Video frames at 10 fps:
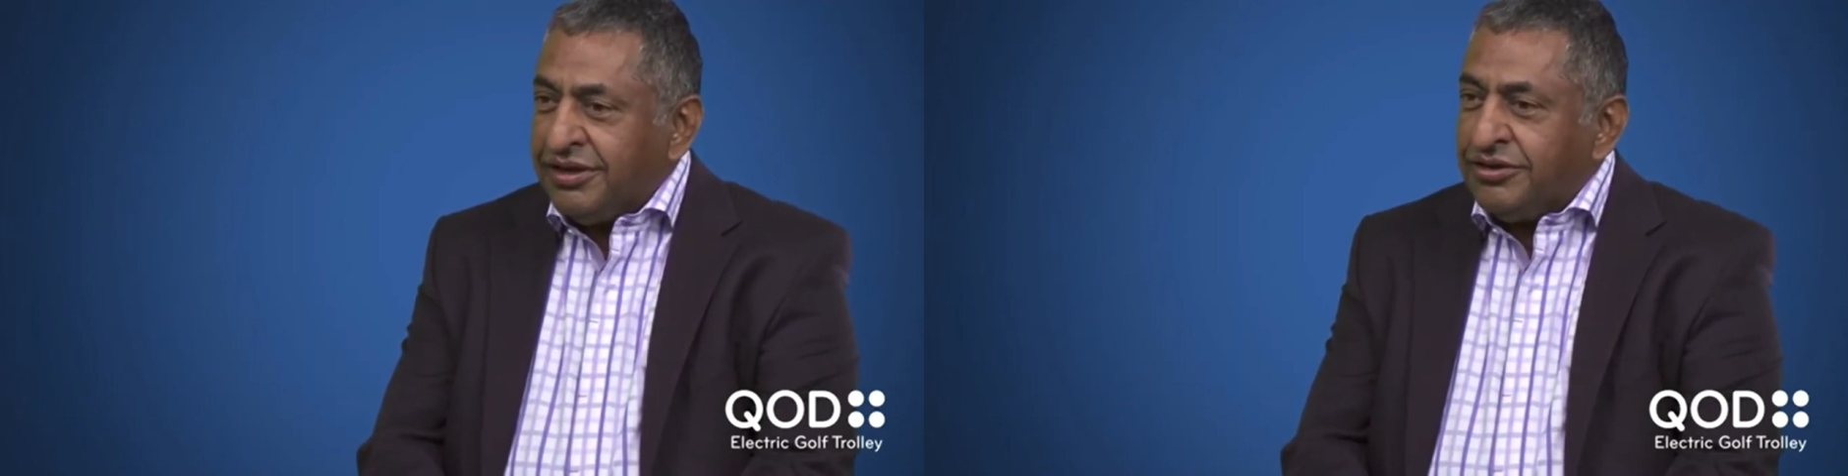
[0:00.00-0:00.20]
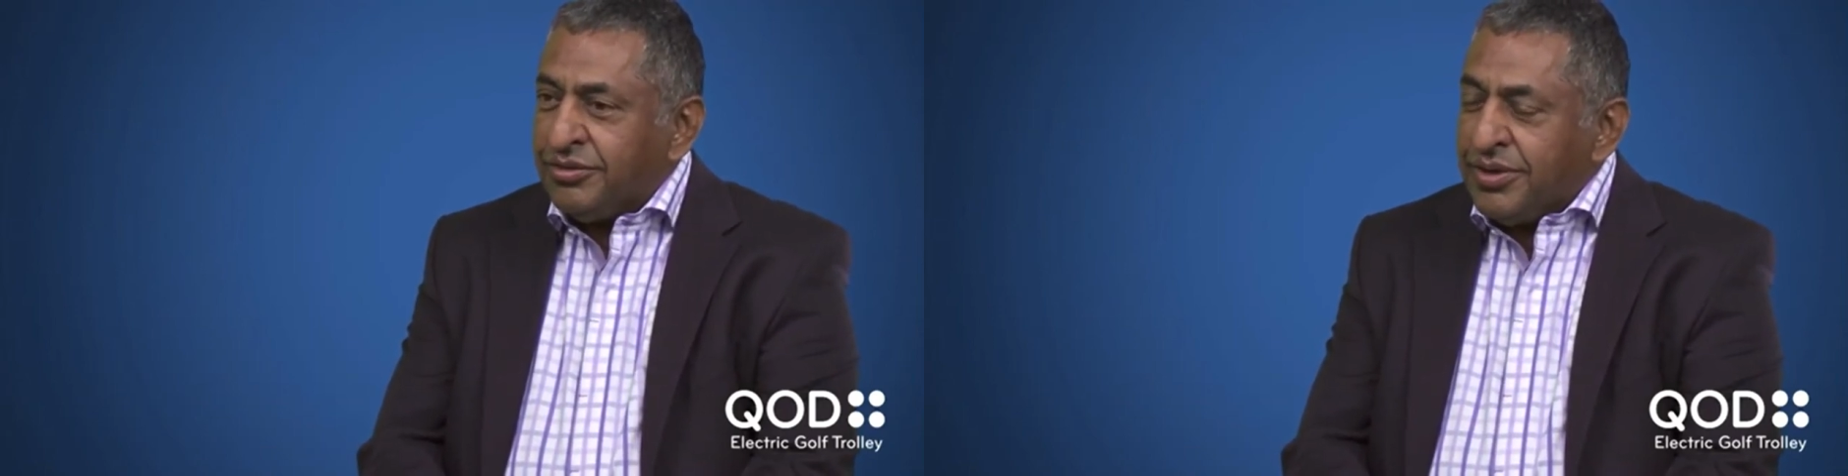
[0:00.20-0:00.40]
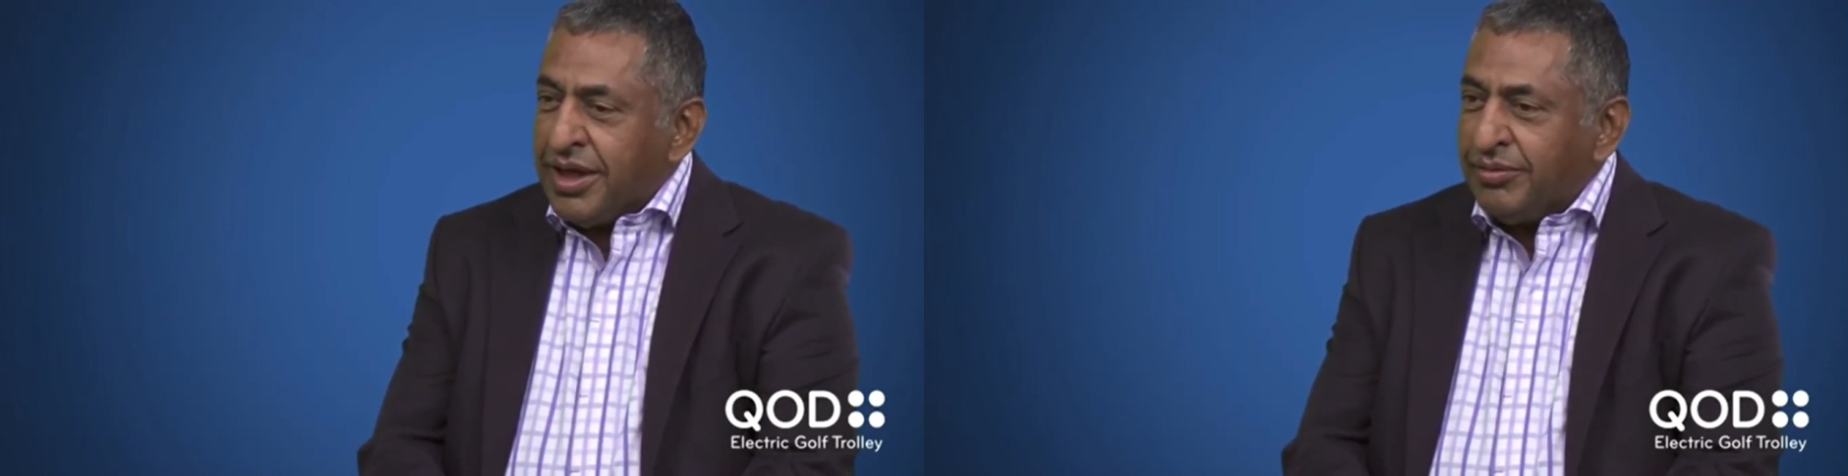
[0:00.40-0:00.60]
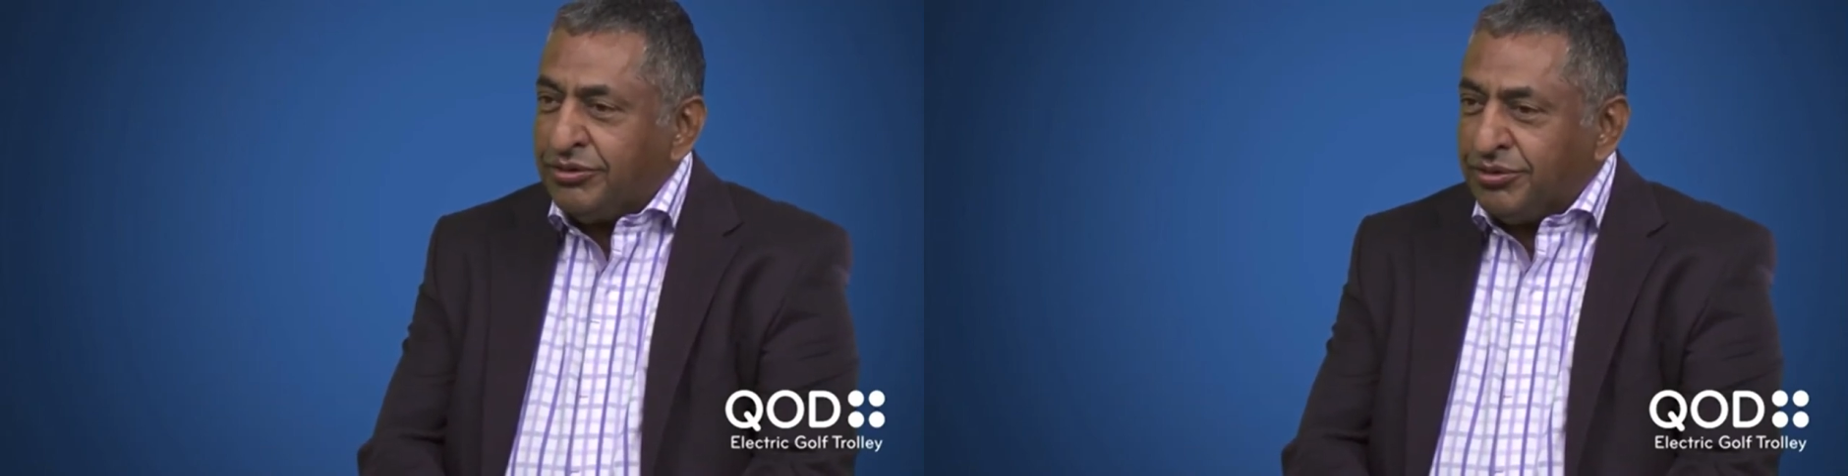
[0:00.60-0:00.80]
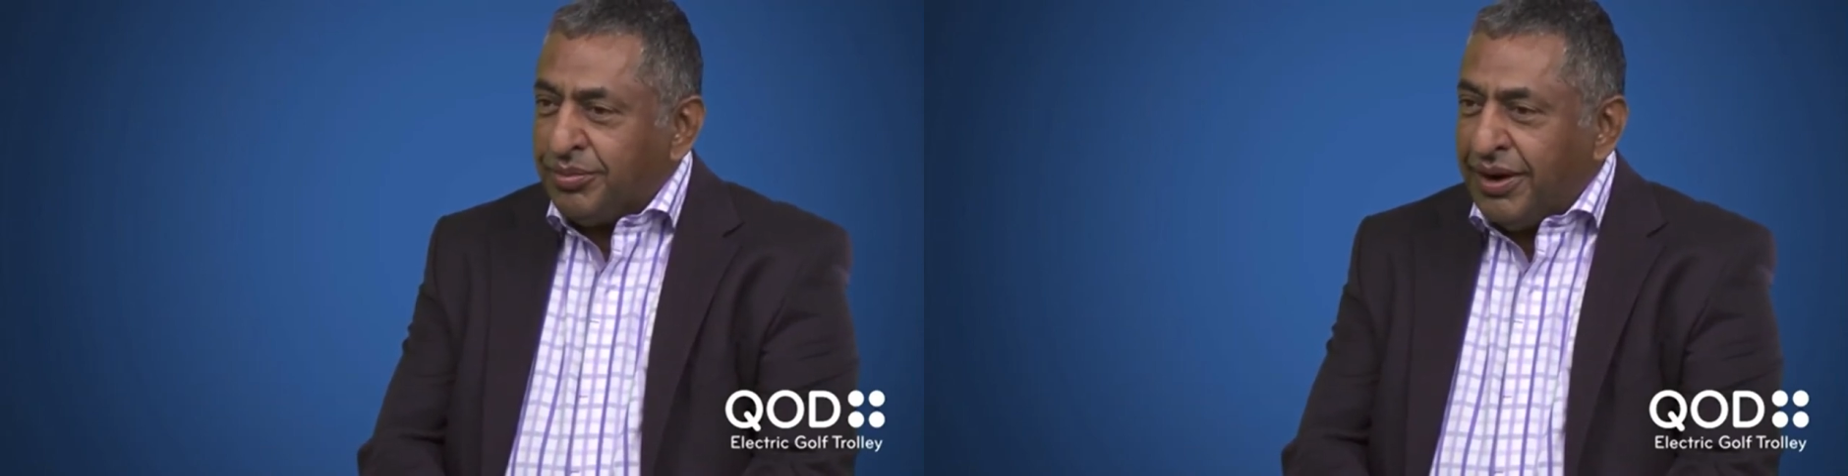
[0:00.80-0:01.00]
to be able
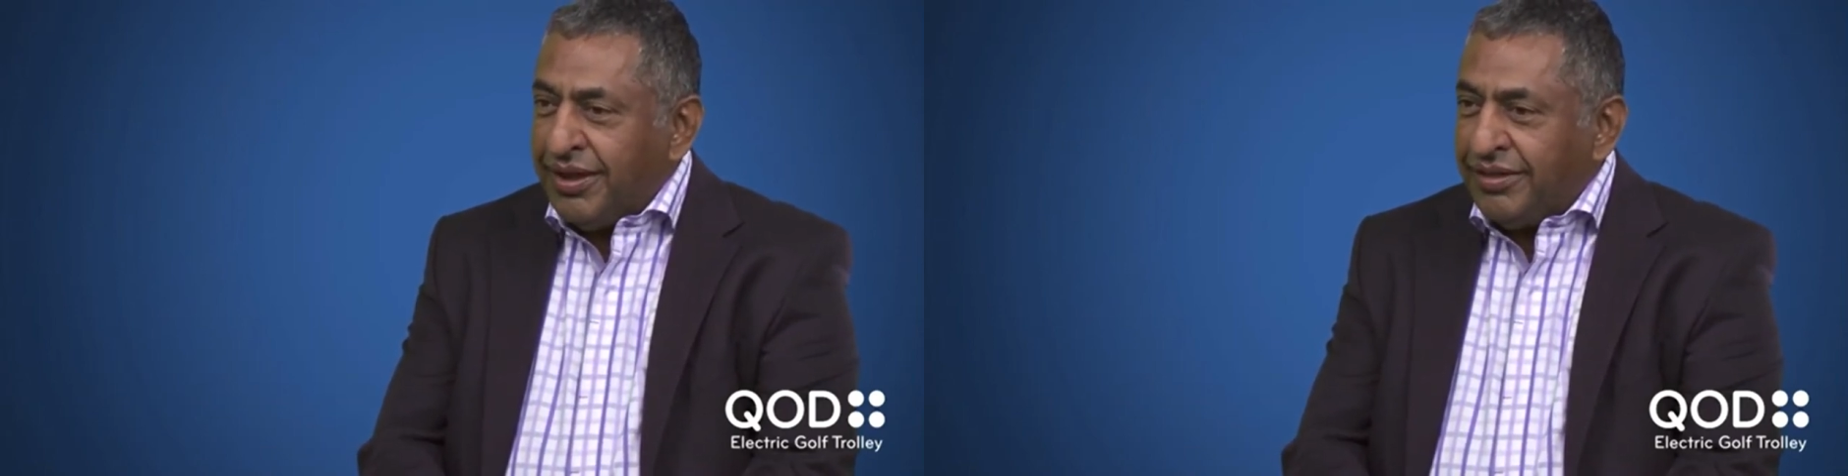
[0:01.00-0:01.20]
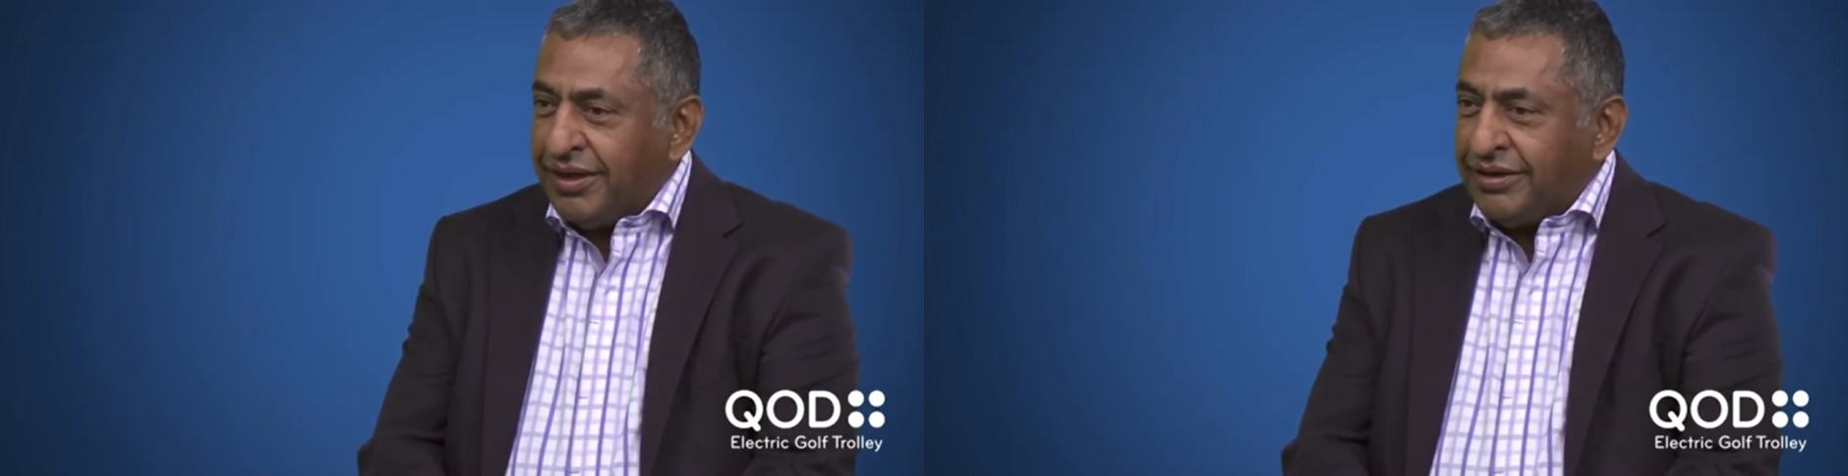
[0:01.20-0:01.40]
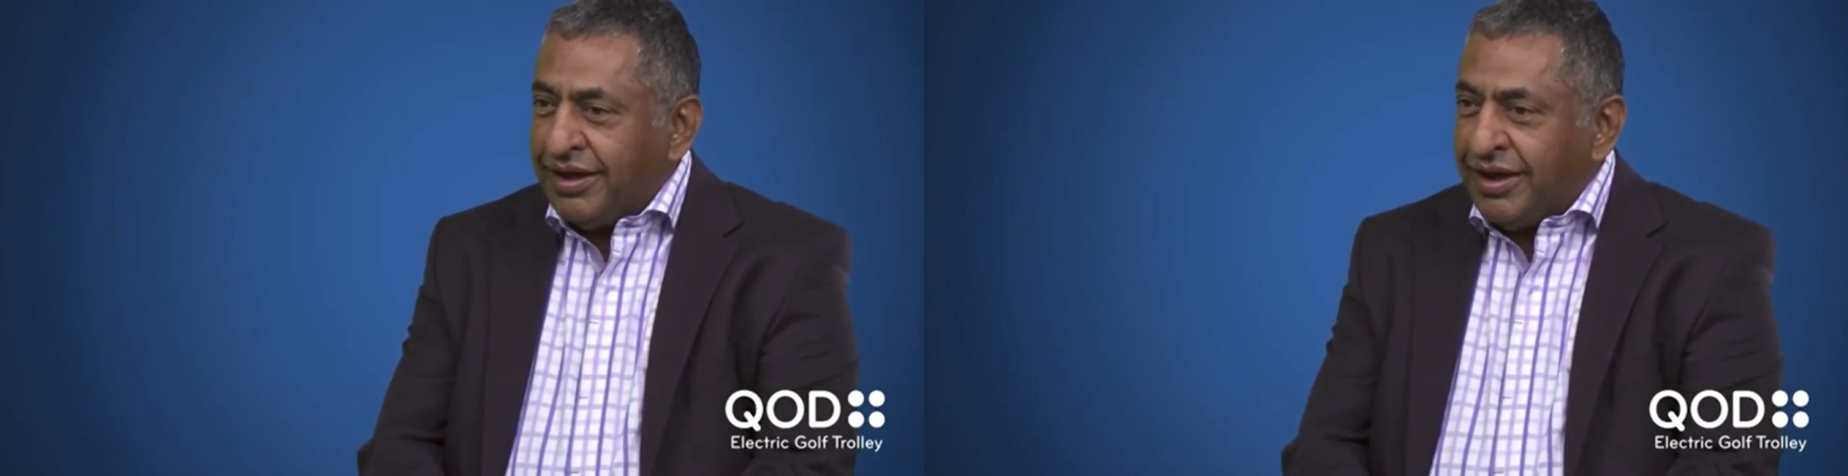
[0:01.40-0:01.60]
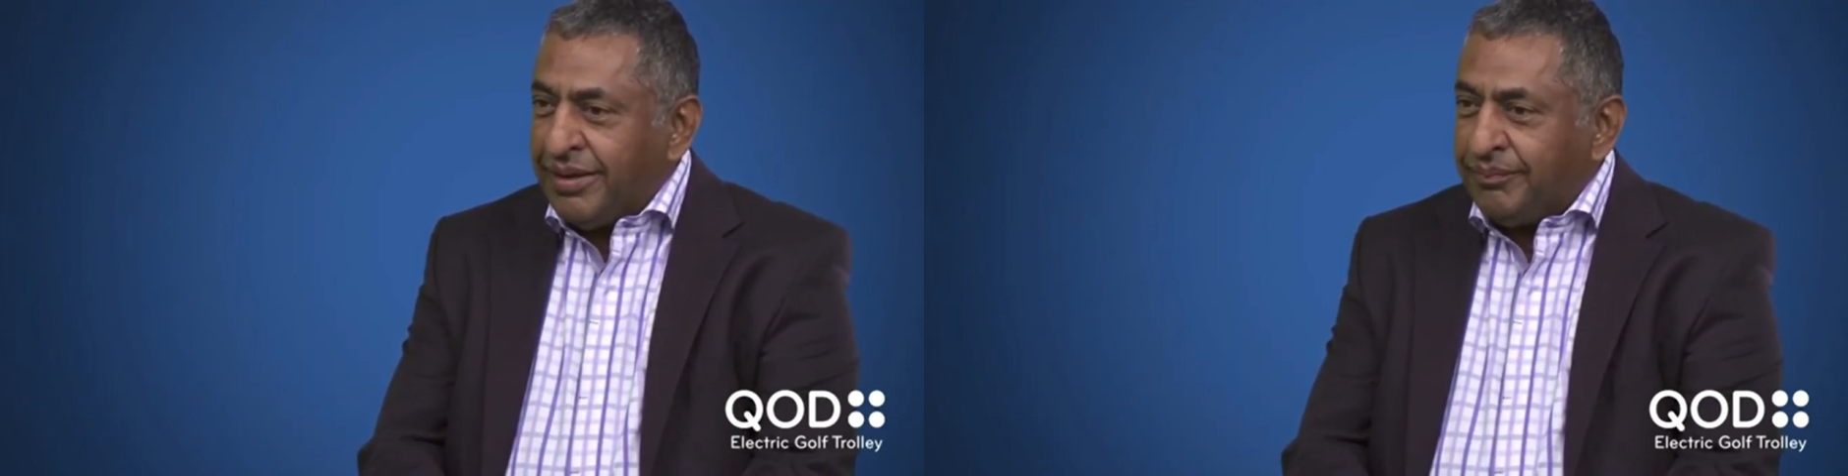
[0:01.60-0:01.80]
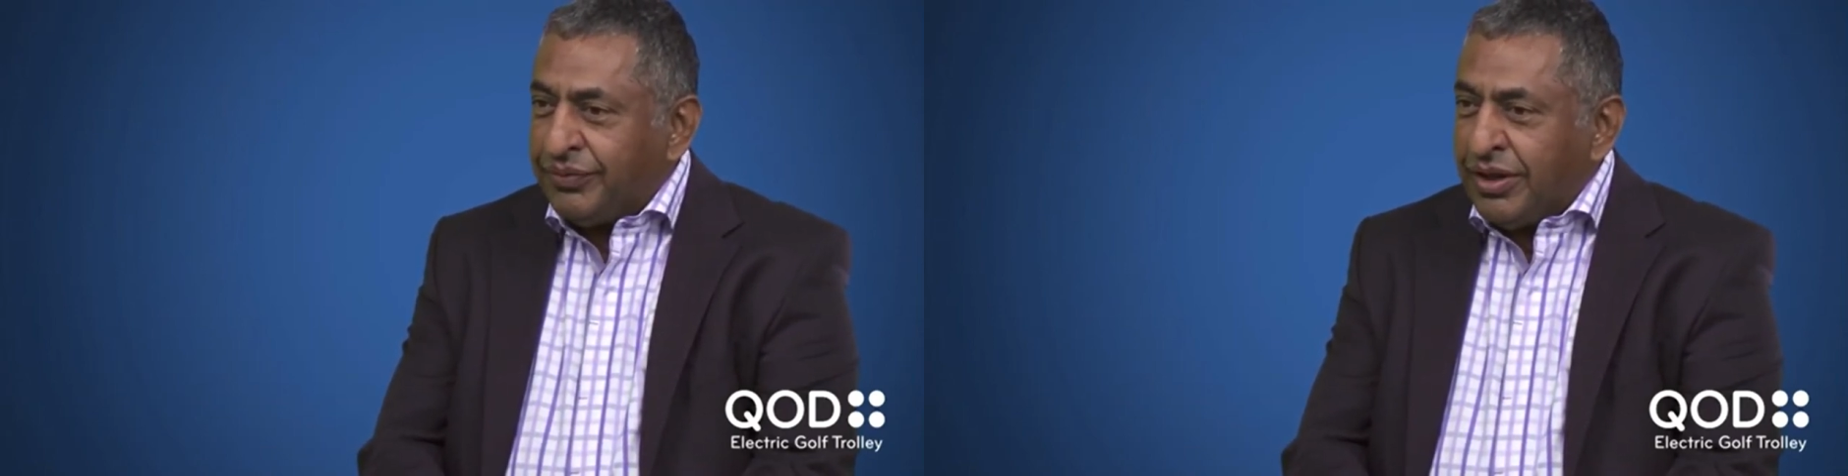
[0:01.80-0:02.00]
to play that game